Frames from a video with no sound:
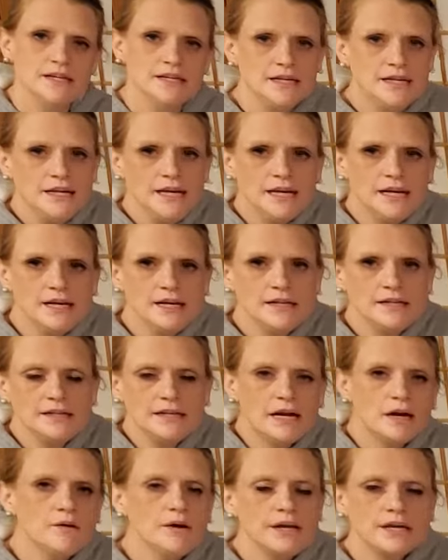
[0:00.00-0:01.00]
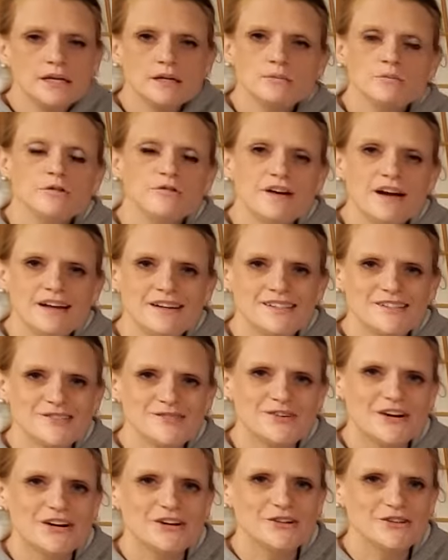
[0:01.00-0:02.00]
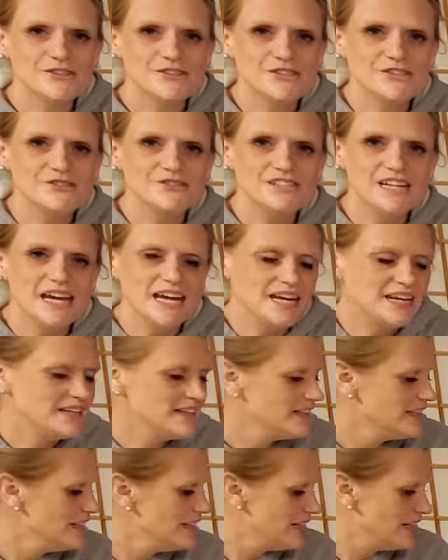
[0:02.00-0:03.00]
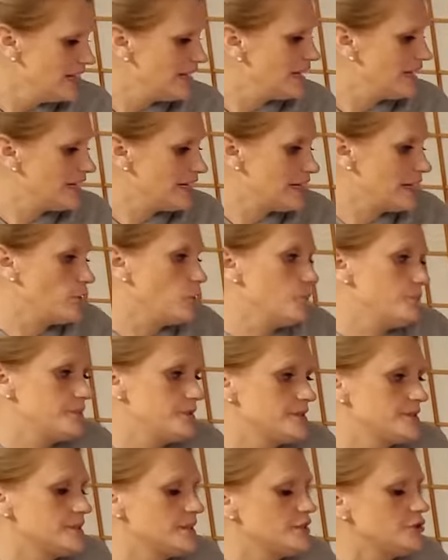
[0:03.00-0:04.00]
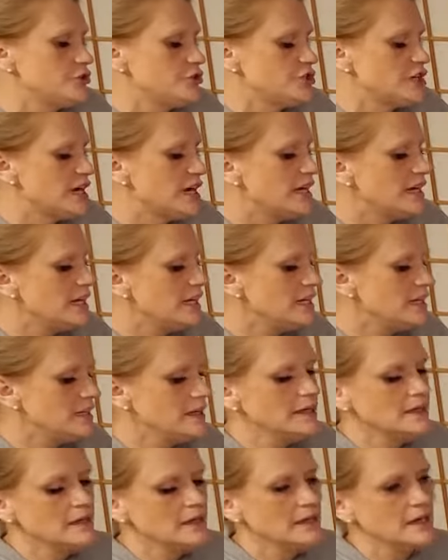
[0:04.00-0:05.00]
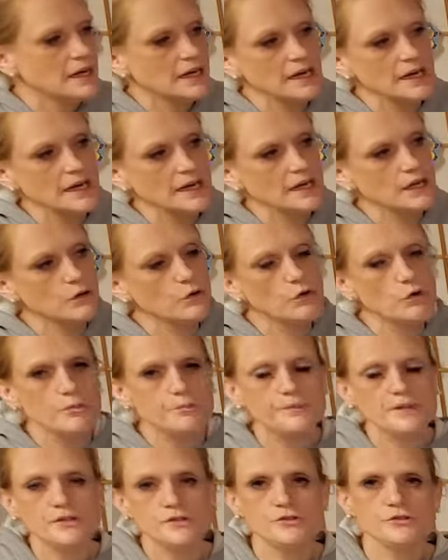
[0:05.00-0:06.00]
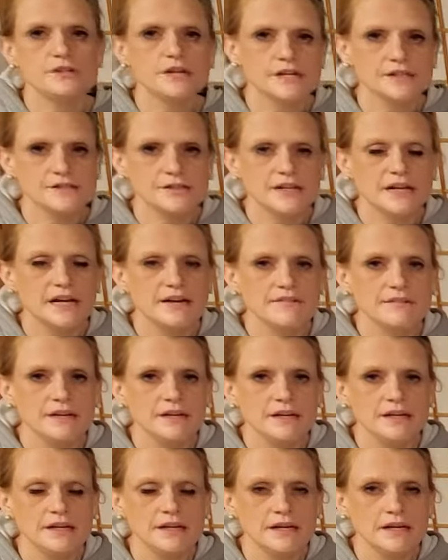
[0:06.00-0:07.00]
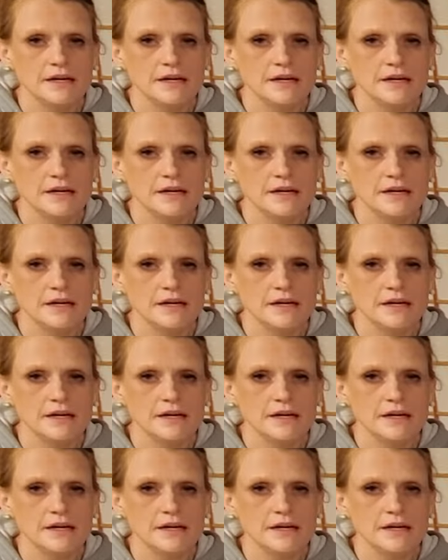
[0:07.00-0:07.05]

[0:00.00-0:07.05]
And now I can move on. Tomorrow's a new day. And I hope the sun is shining. I hope that you guys are having